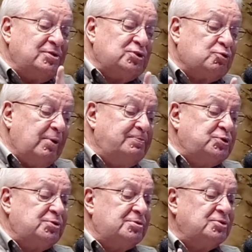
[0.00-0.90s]

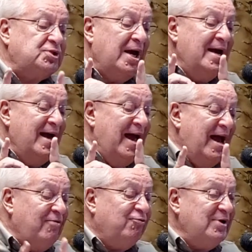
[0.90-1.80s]
scriptures
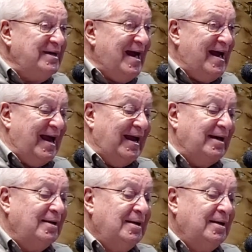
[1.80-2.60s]
every day